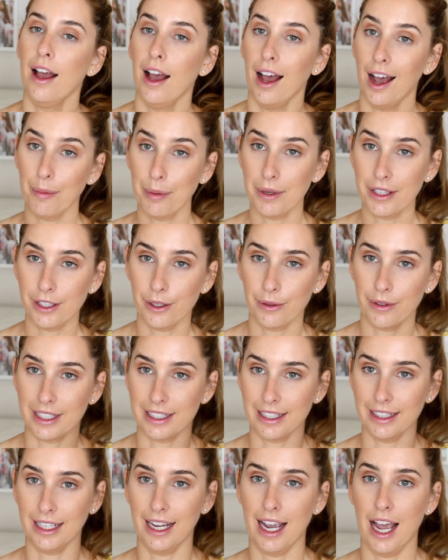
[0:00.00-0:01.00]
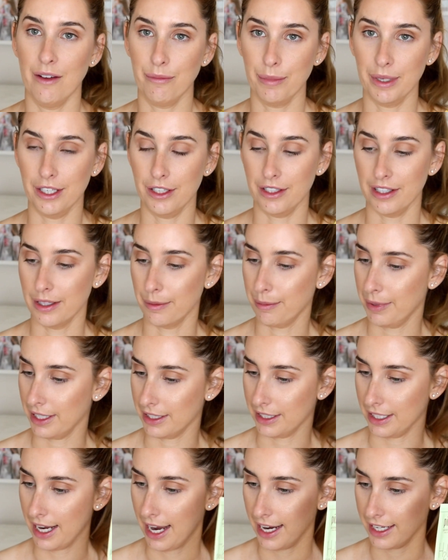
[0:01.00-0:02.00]
Up until recently I have been using the
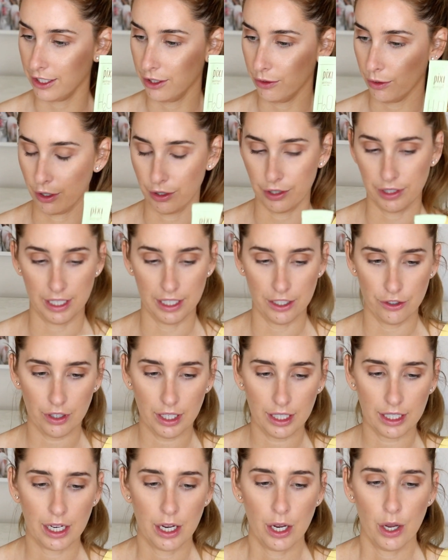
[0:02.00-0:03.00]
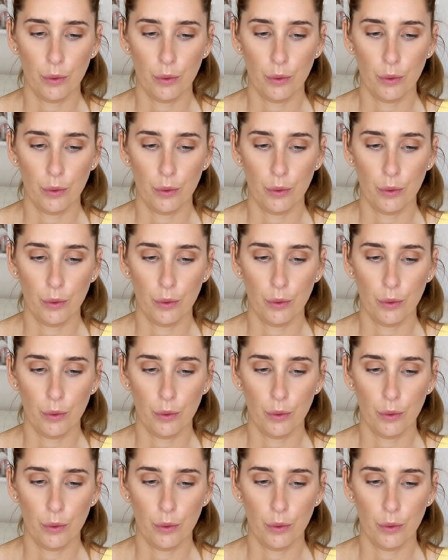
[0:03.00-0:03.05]
Pixie H2O Skin Drink,